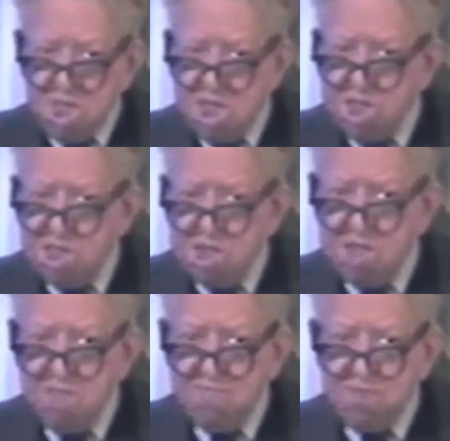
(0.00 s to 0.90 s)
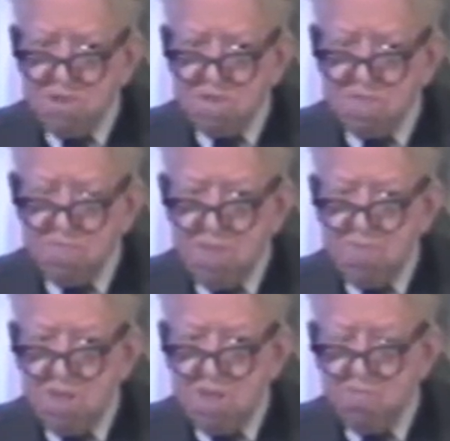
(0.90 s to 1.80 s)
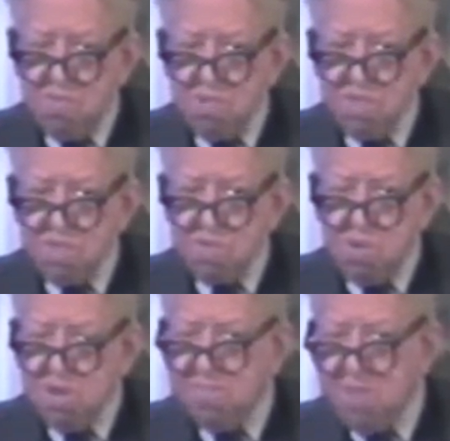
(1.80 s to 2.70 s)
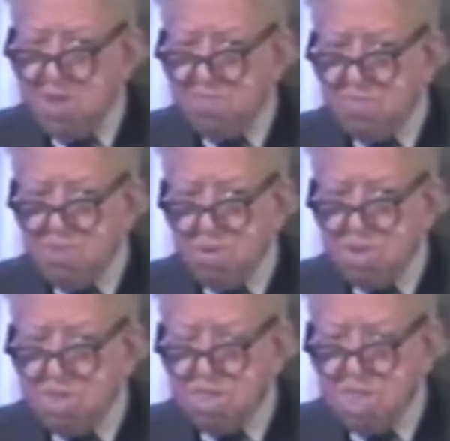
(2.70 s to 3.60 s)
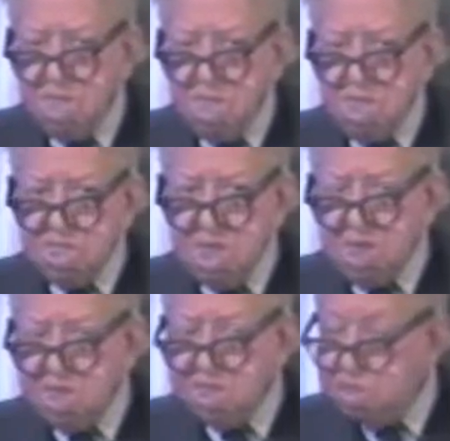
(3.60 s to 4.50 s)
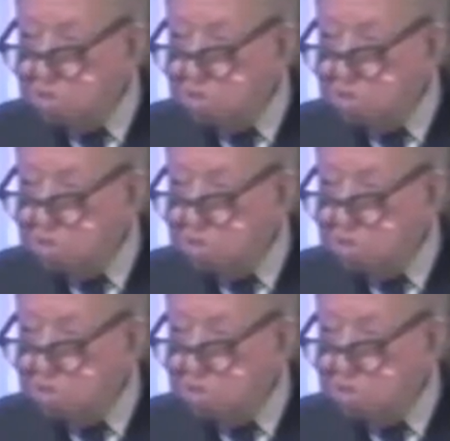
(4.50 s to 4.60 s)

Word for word: cagily at first, maybe not more than 25 or 30 titles